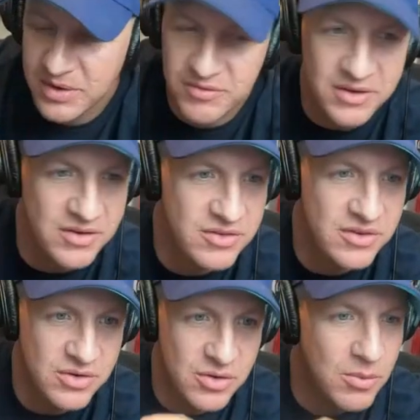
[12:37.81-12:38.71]
to finish.
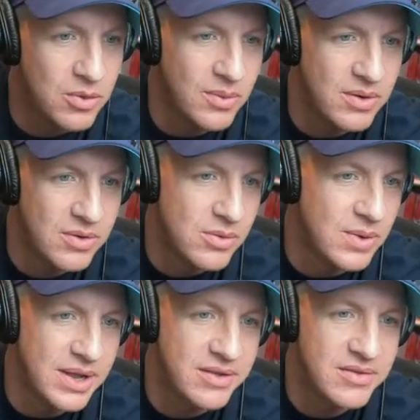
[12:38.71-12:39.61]
No
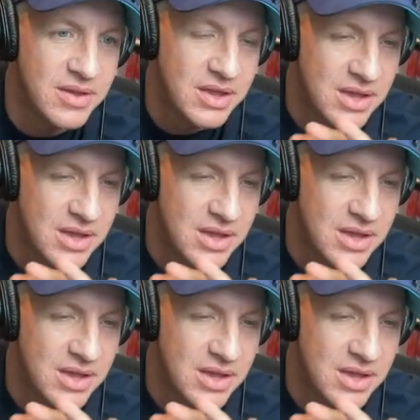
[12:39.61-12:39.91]
rants.